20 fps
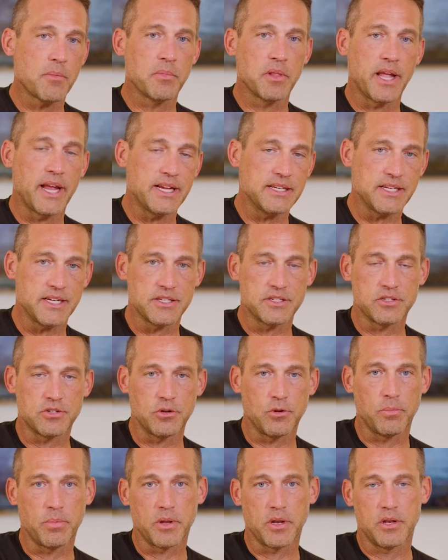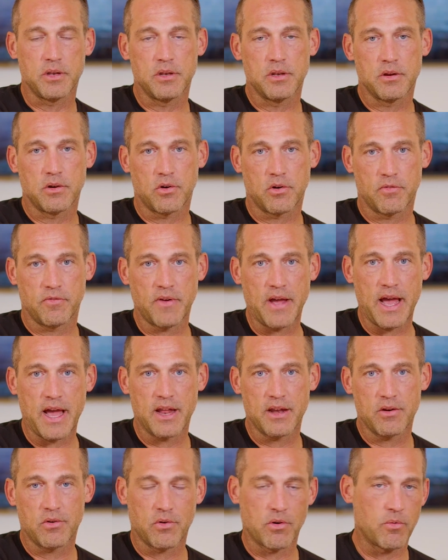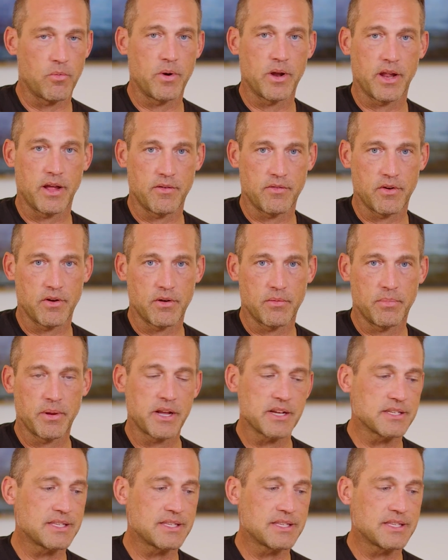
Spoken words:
lazy, stupid, or fat, or whatever, because